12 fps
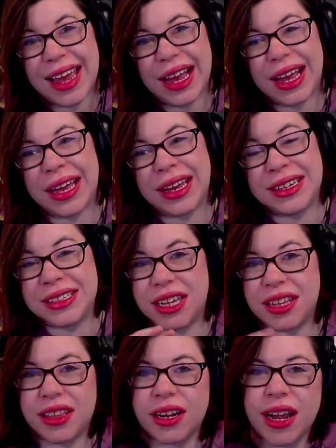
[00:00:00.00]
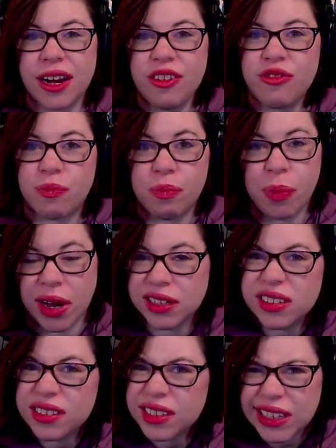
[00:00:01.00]
and they're kind of
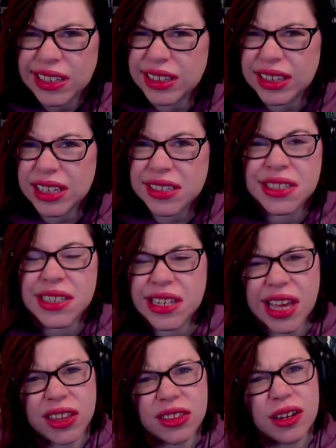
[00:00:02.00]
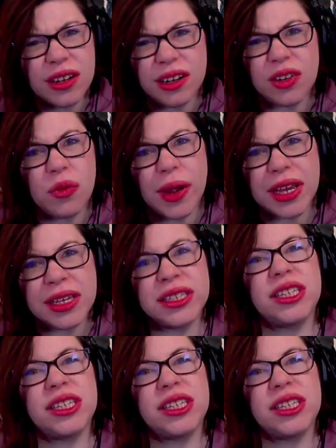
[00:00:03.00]
bundling these together in a way.